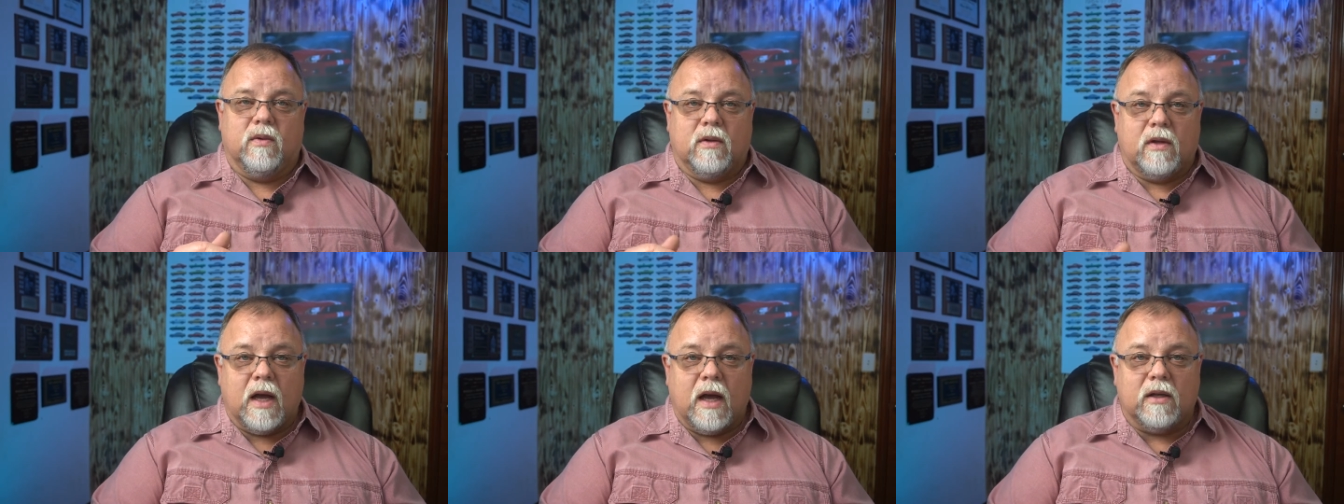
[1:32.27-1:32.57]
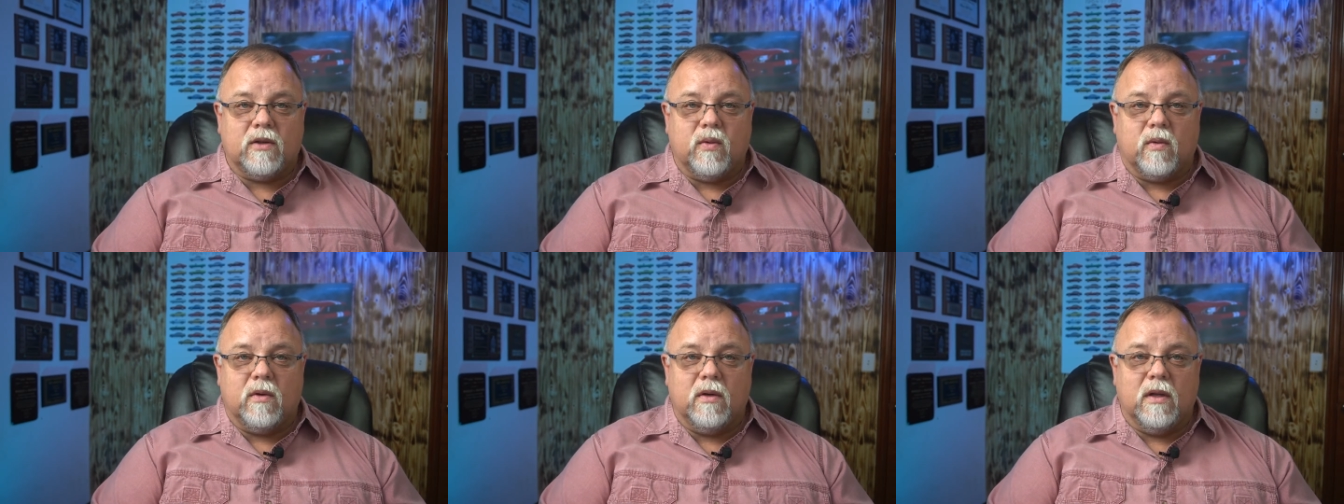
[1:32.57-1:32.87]

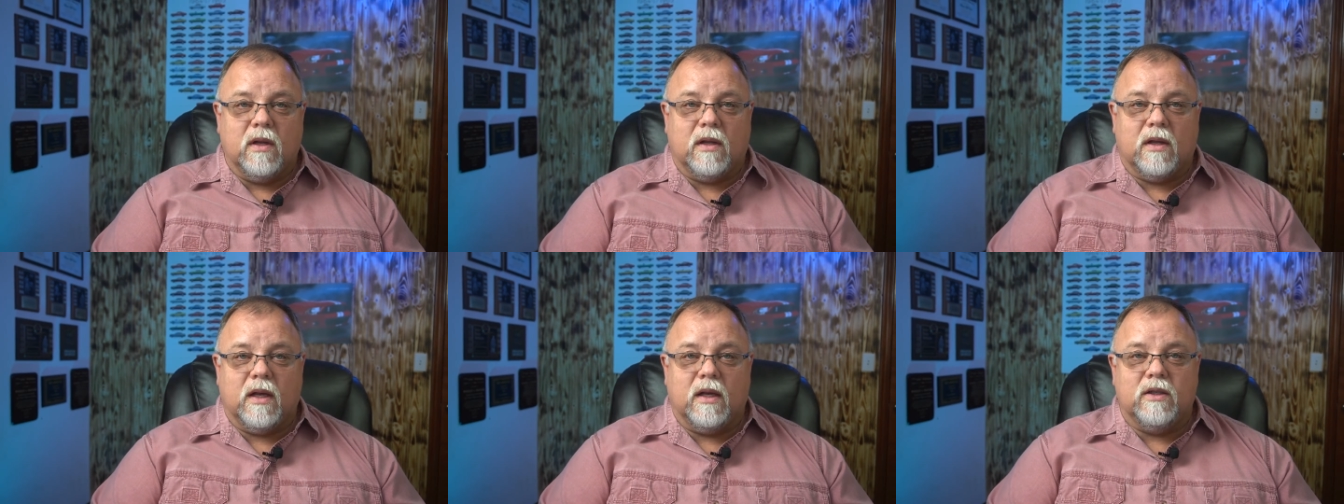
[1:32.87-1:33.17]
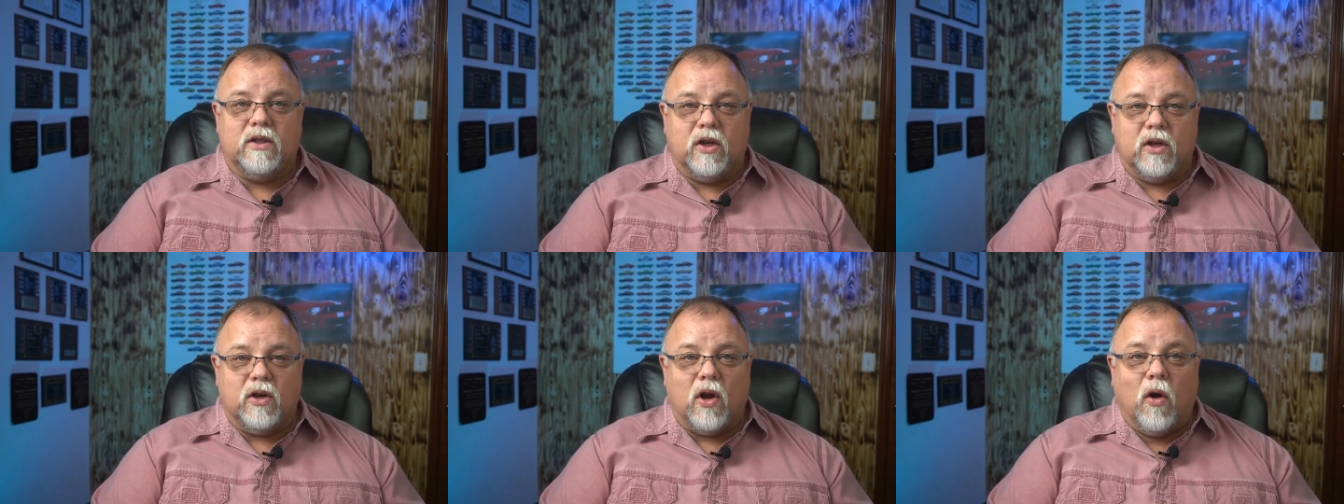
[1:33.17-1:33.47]
that's one of the
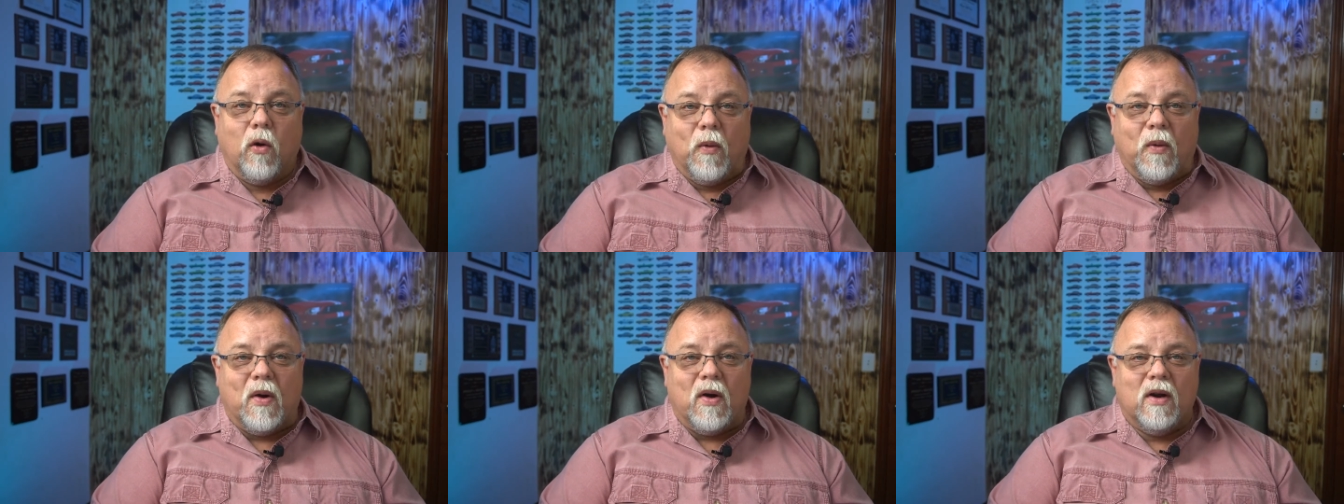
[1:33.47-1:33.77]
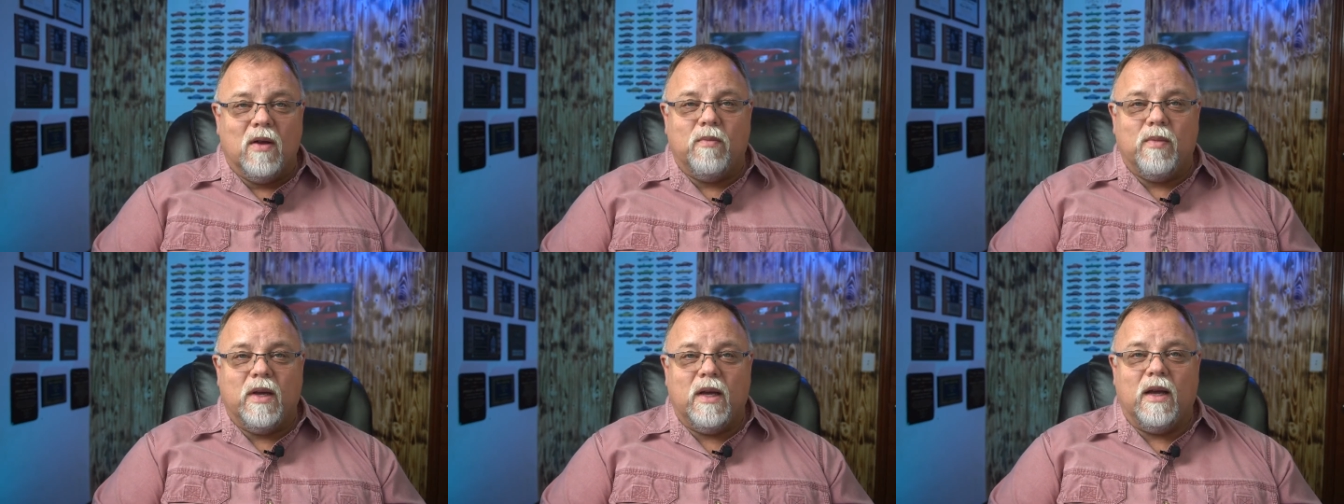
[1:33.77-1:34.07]
things you don't
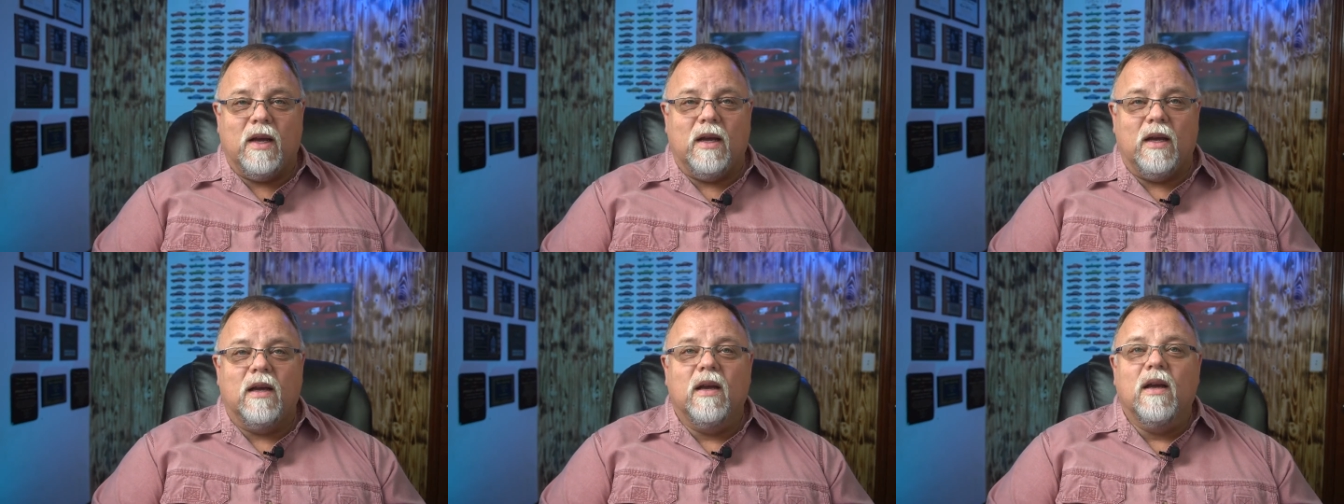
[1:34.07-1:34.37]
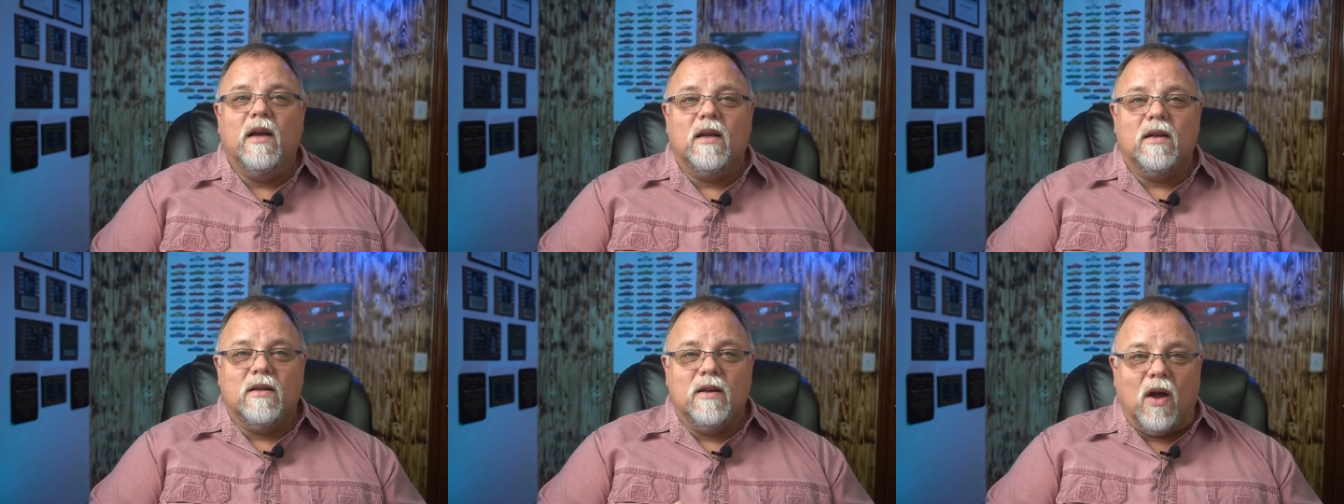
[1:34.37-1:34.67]
want to be.
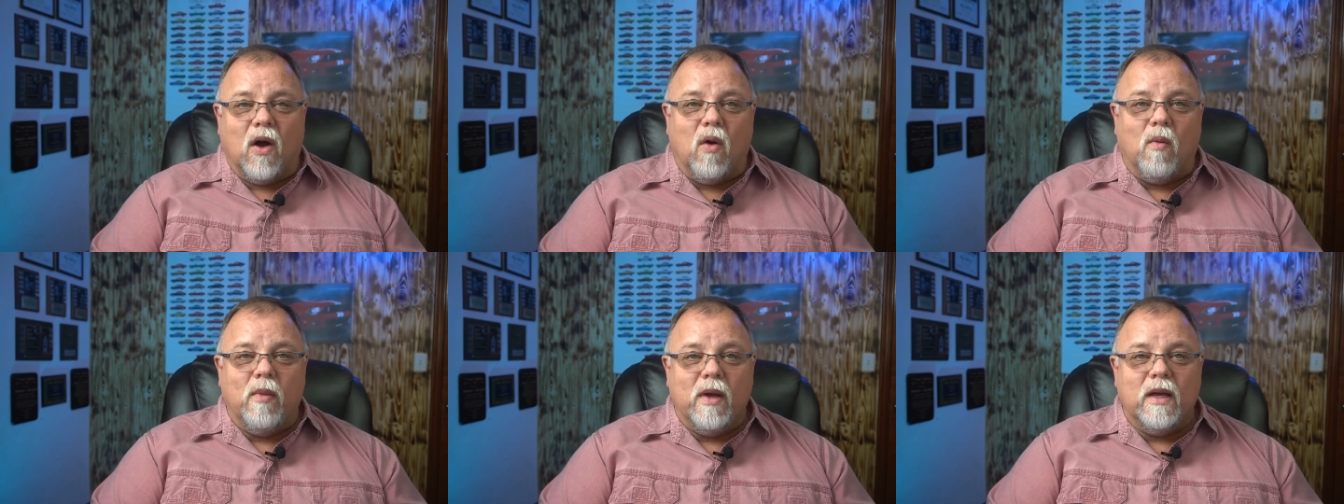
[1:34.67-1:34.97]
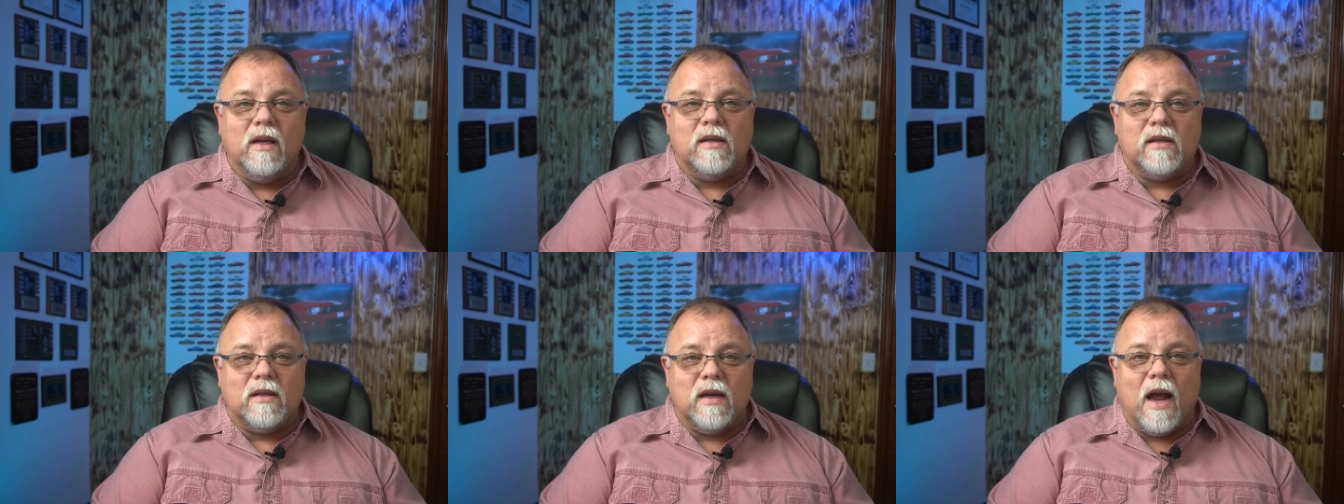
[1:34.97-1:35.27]
Don't be
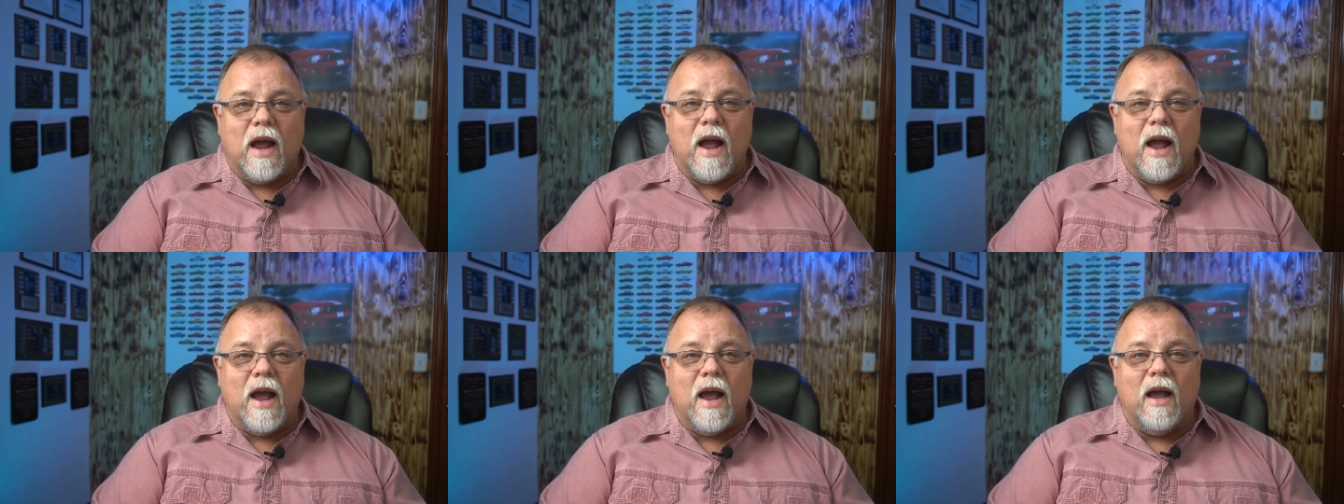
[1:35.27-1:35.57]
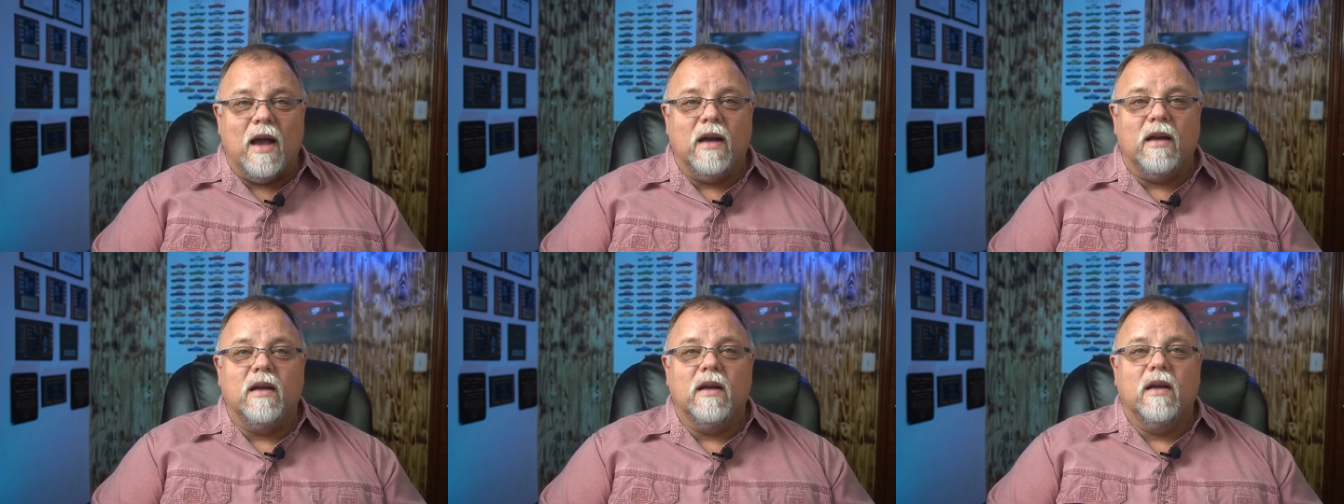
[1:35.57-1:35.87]
a
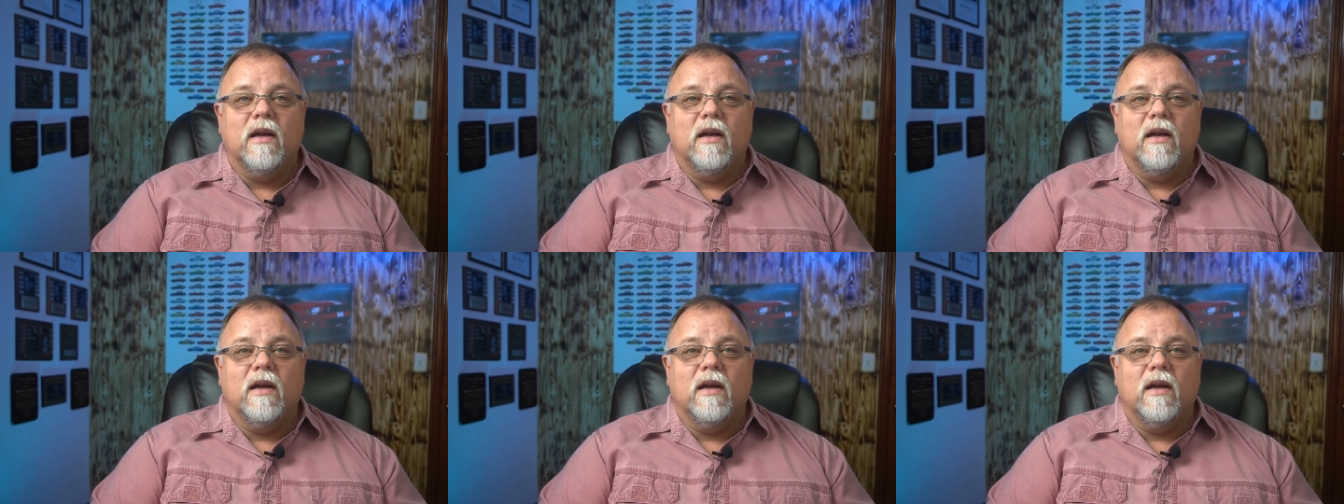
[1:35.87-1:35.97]
snag.